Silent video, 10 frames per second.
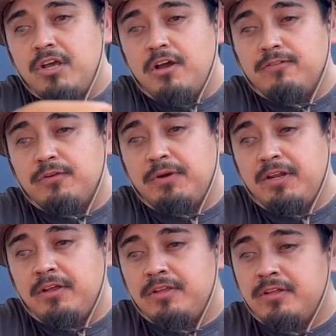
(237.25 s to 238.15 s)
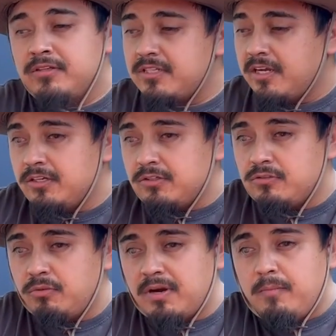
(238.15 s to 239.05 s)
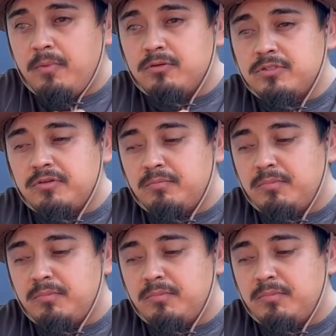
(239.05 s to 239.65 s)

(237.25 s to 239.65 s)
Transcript: of green onions, I could just grab those little